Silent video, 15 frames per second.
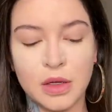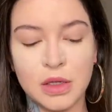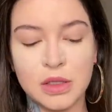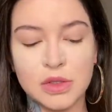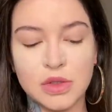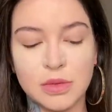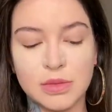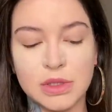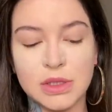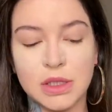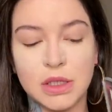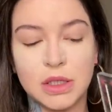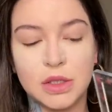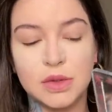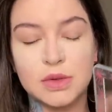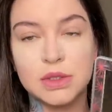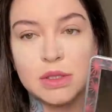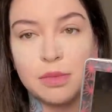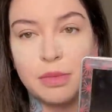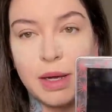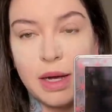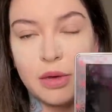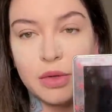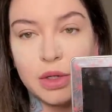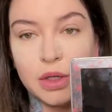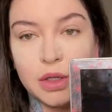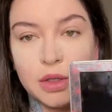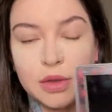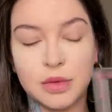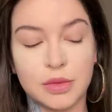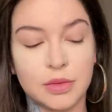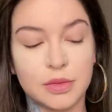So I'm just gonna use the powder.